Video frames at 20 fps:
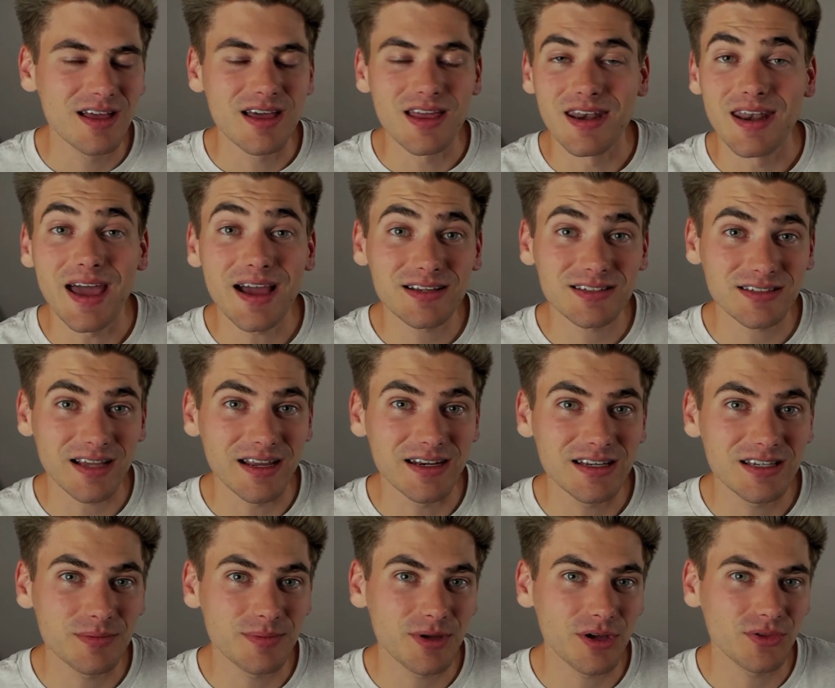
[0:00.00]
Next, I
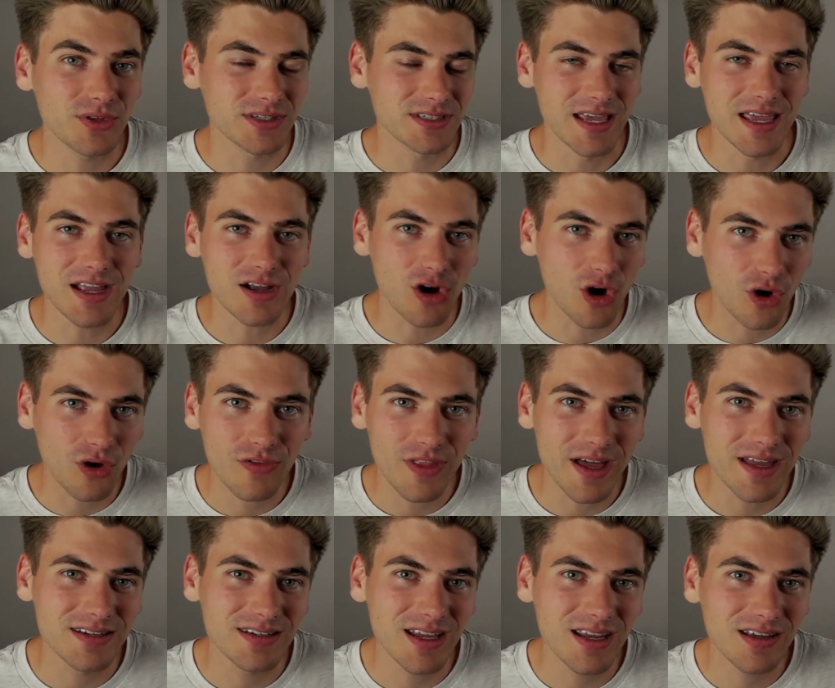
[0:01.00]
need to be able to take all of
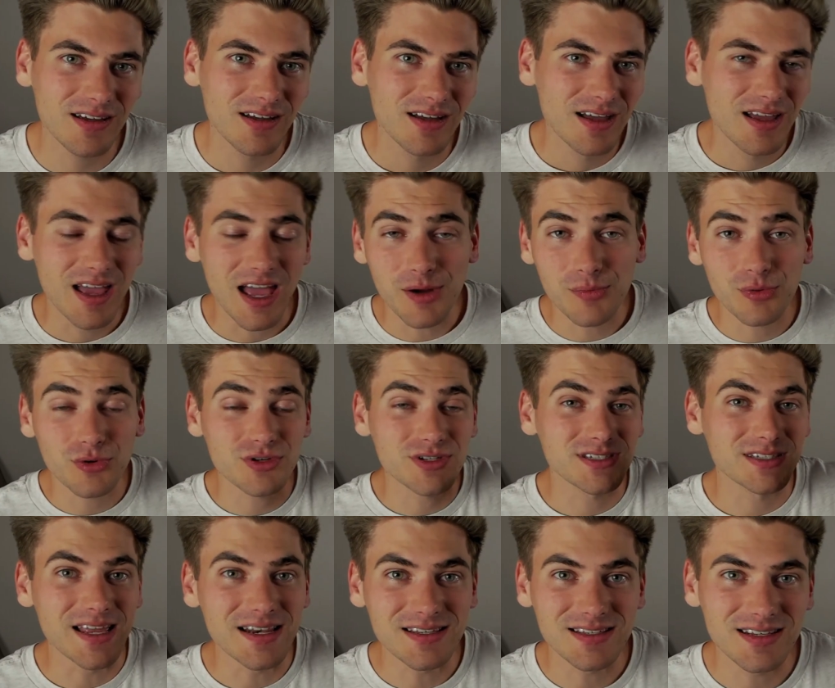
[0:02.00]
that data and
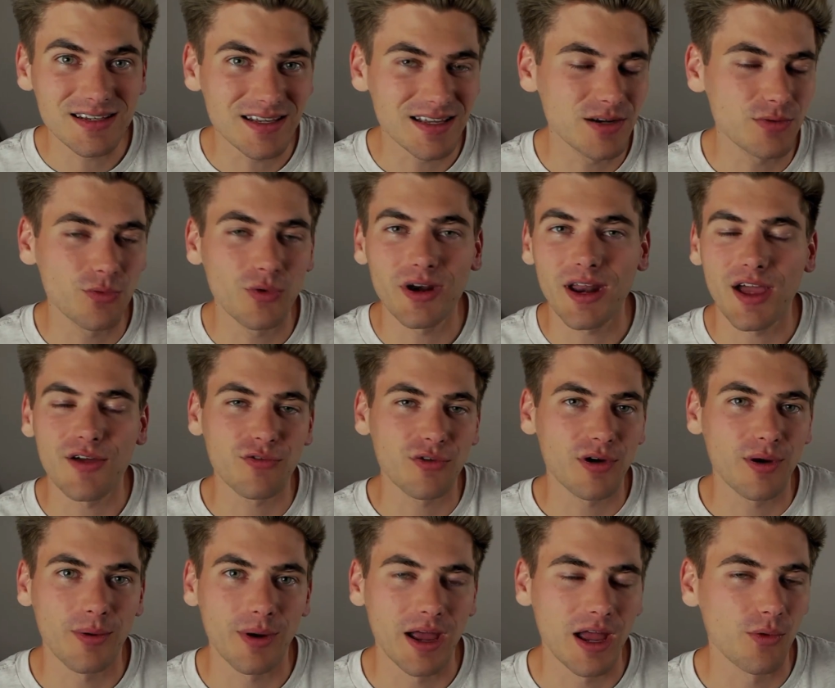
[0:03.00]
present it in
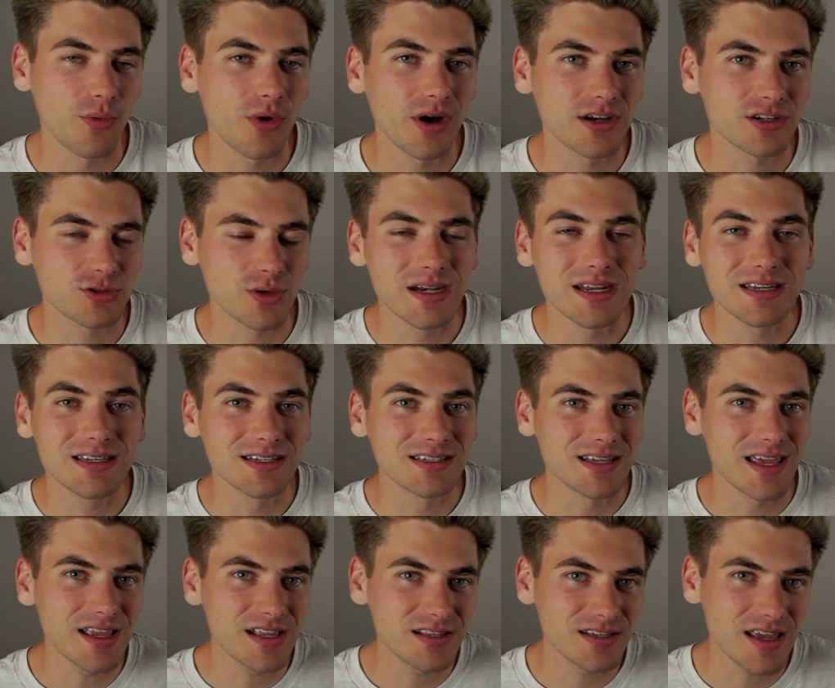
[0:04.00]
whatever way I want. So I need to
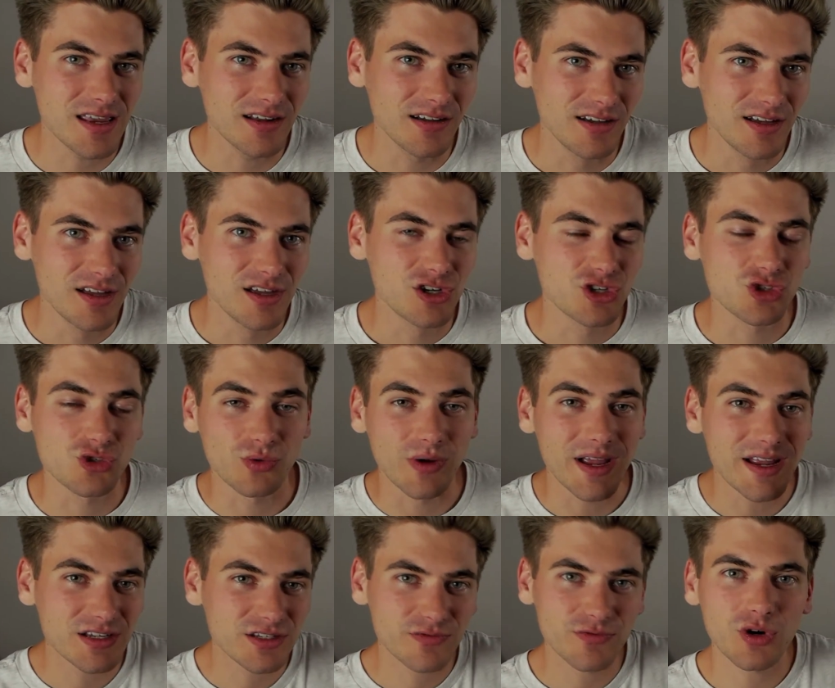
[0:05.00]
take data,
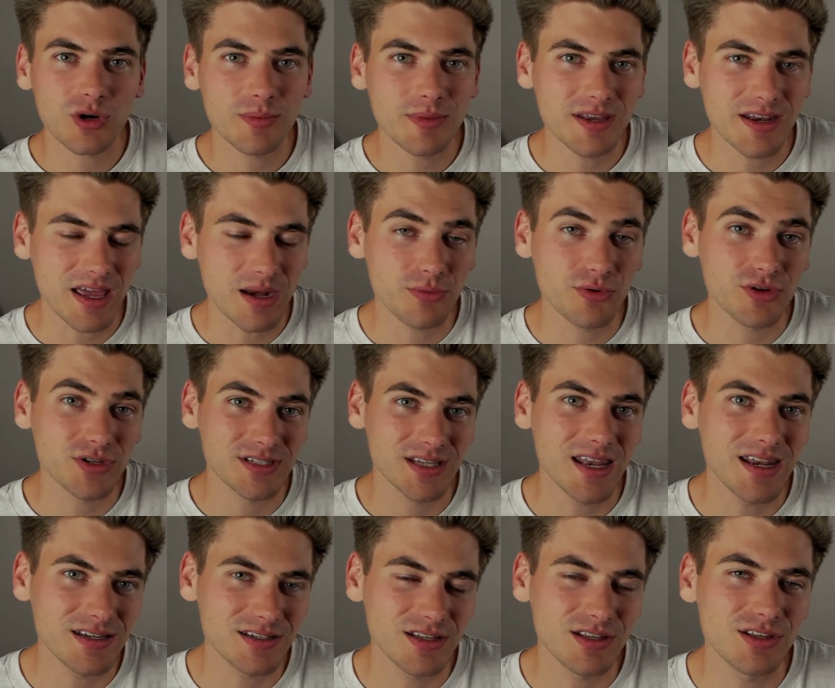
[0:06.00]
transform it, and
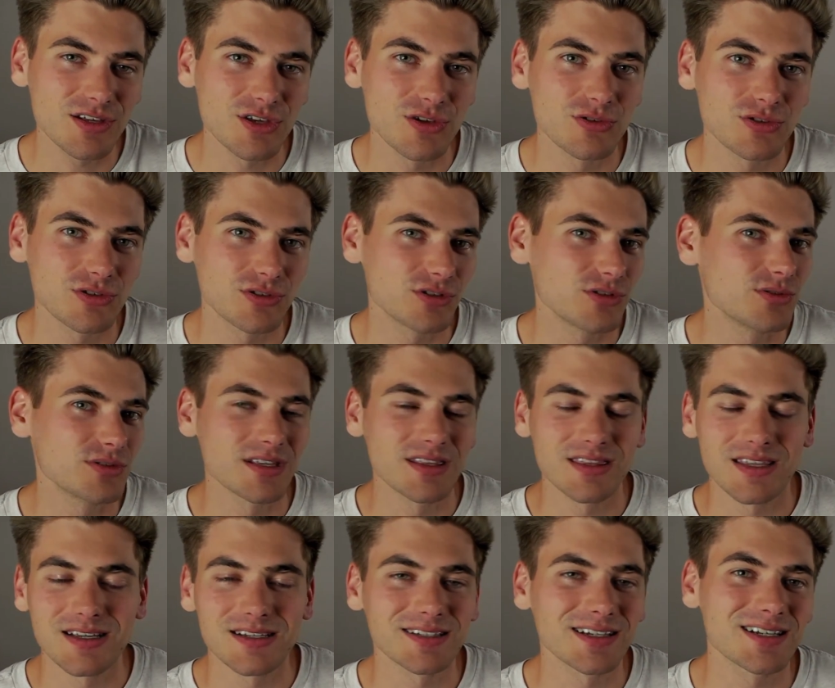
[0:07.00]
present it to the user using
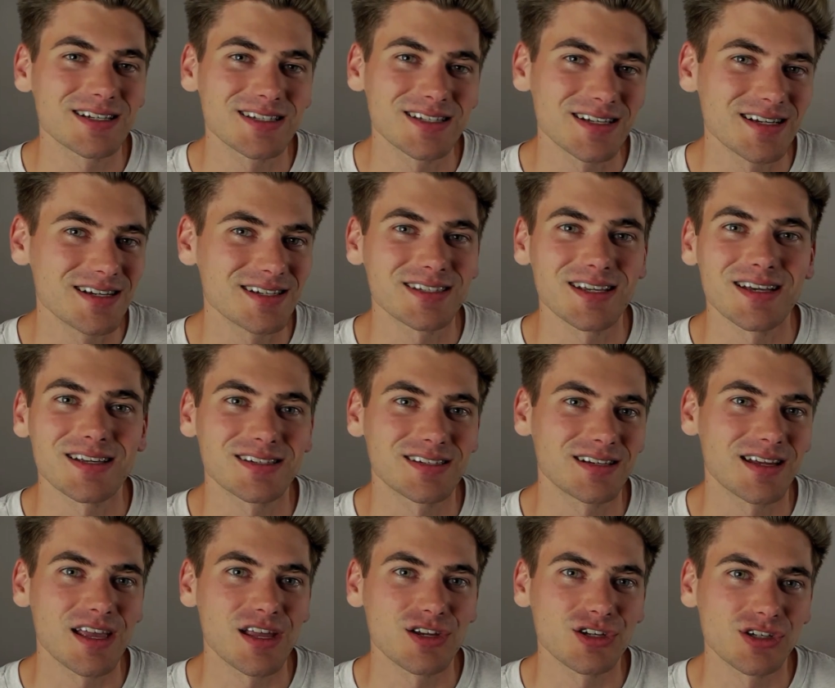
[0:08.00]
things like CSS
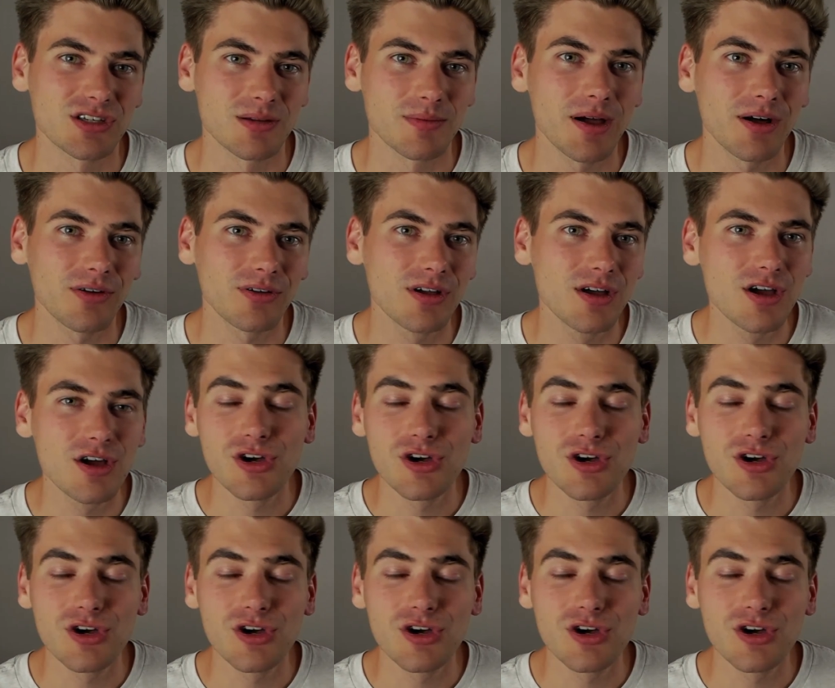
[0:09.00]
and HTML.